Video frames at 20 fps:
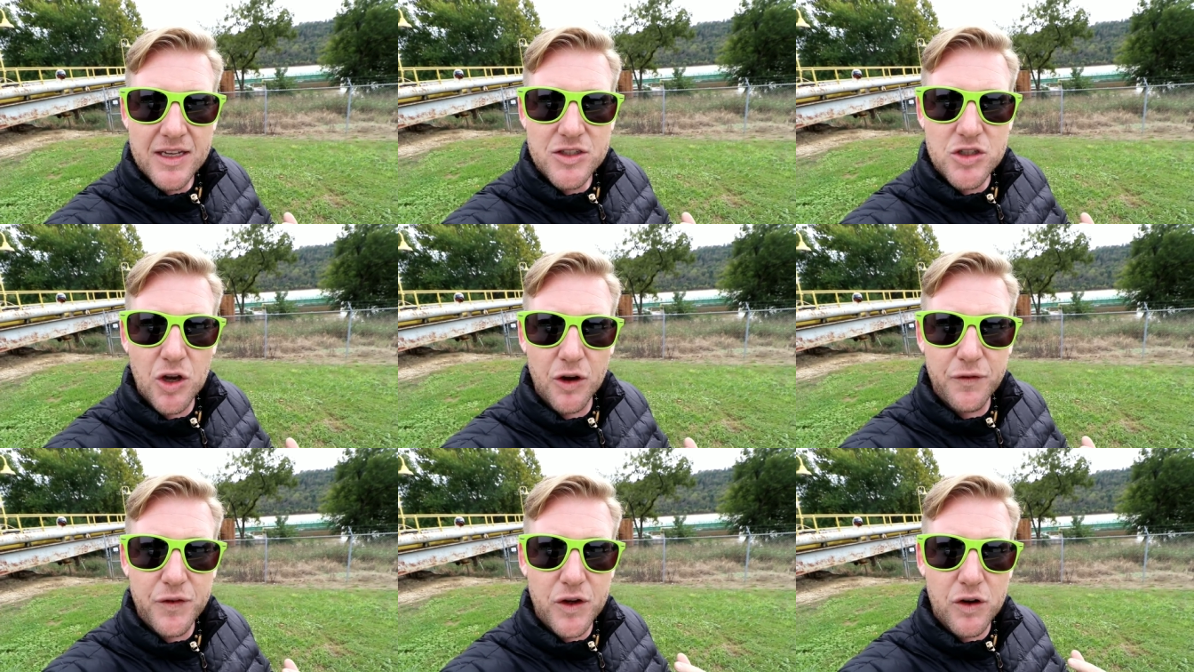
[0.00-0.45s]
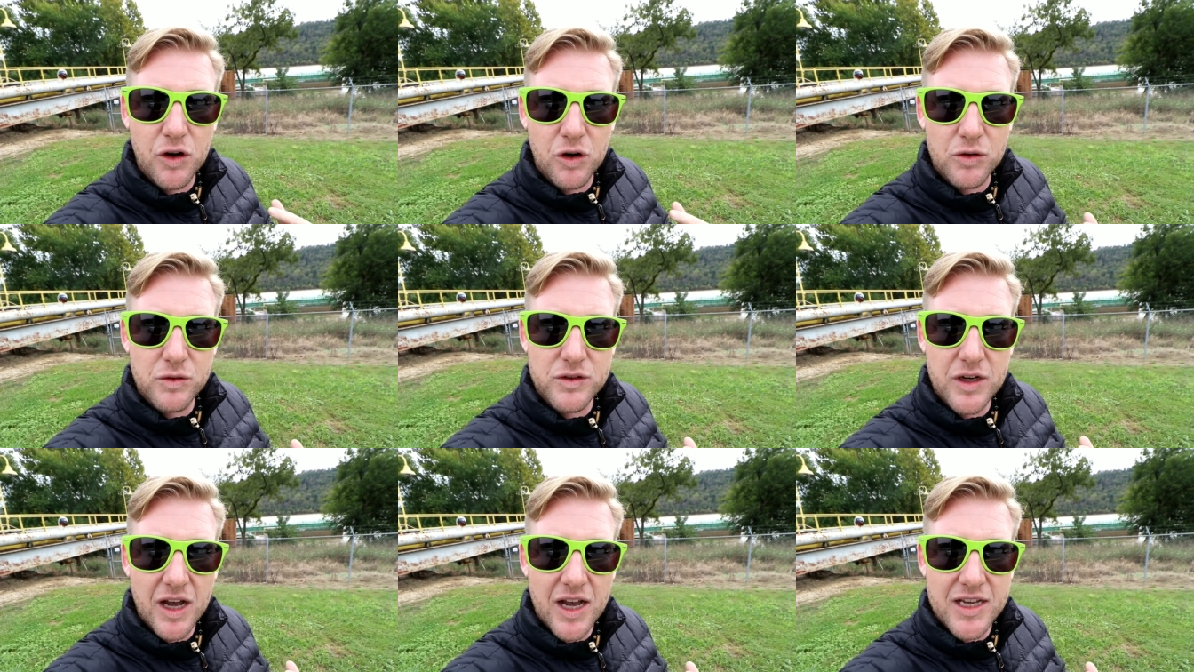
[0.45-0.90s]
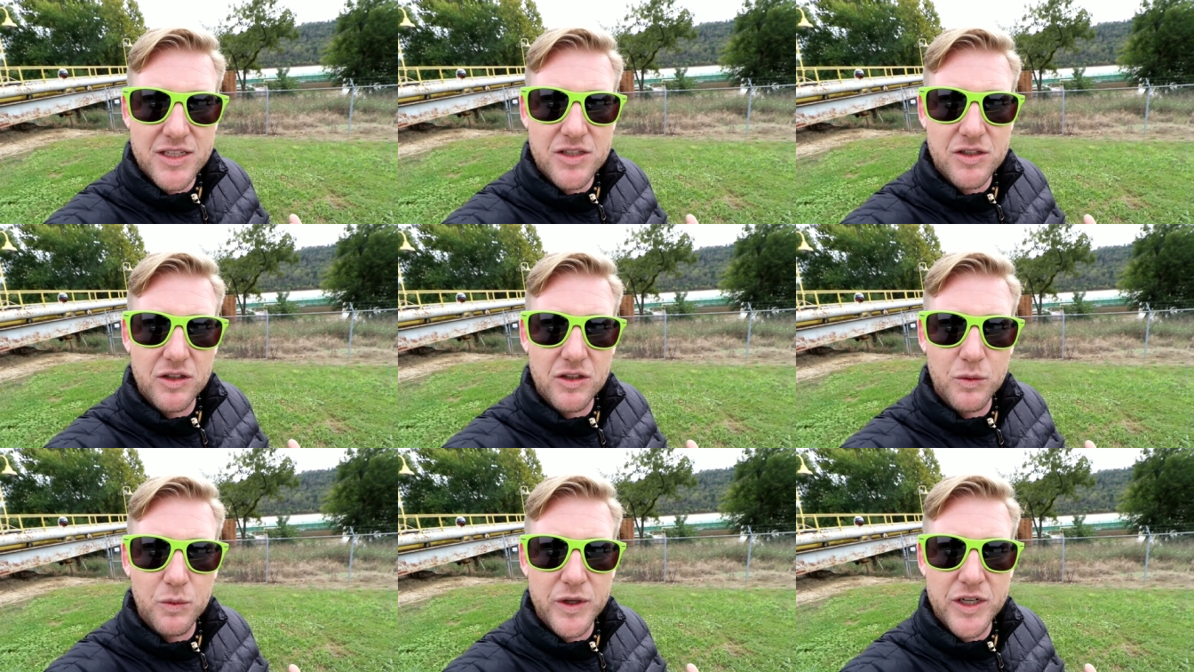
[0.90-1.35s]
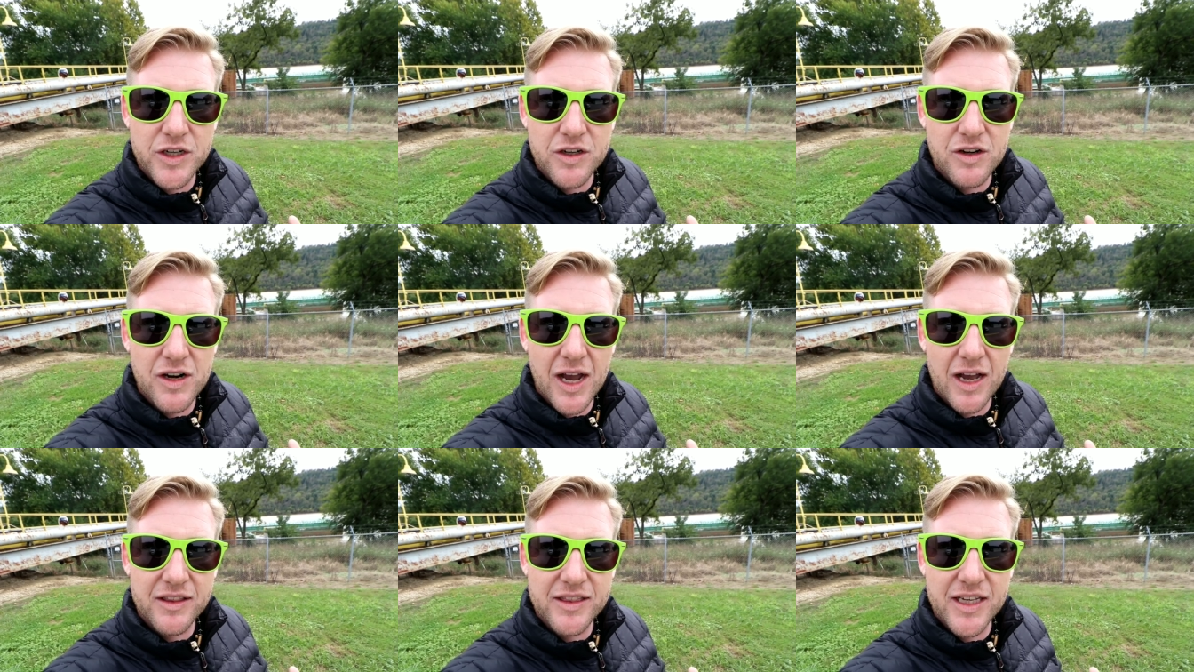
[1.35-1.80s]
So if you don't hustle when
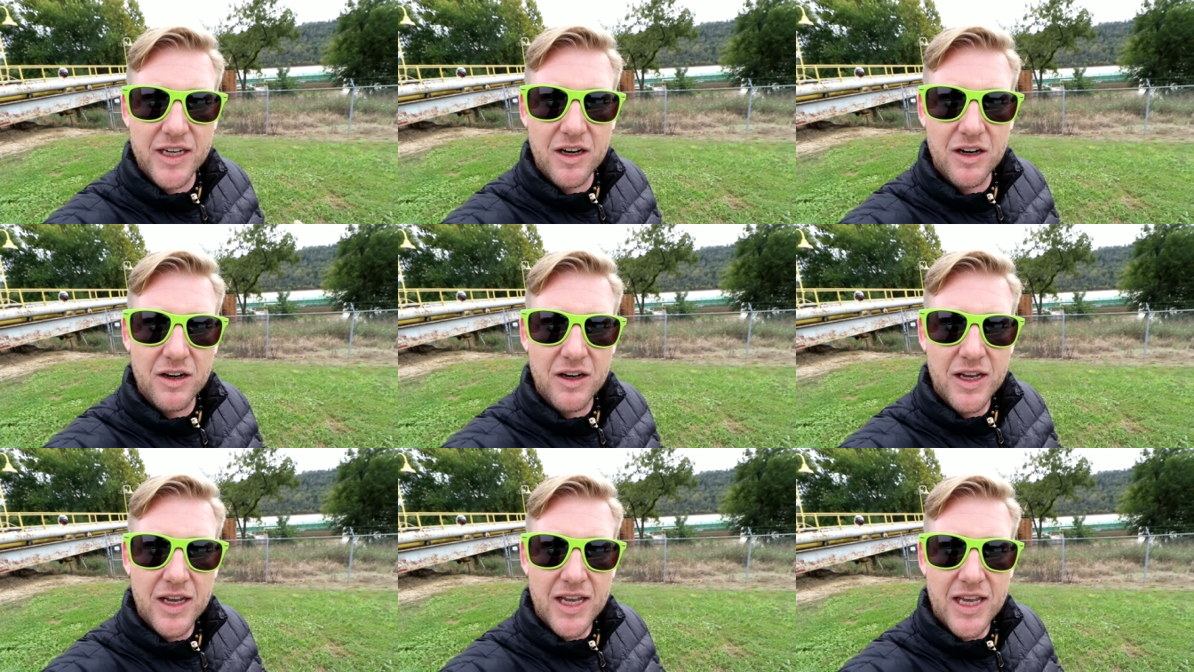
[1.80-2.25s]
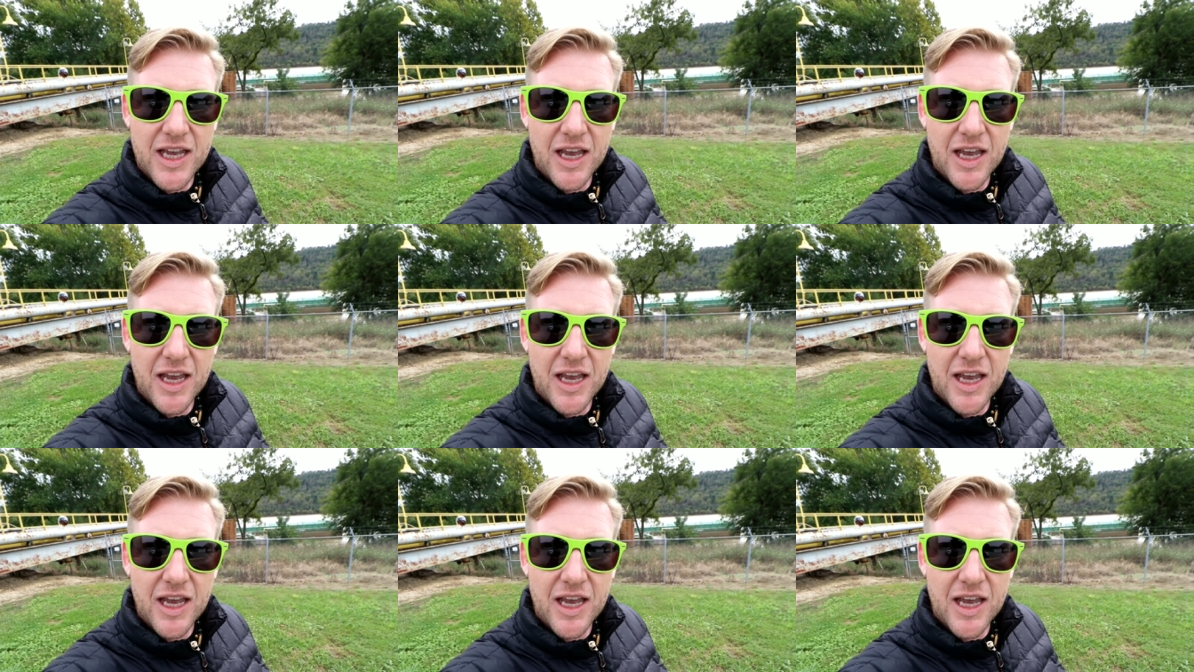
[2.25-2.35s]
you're out there,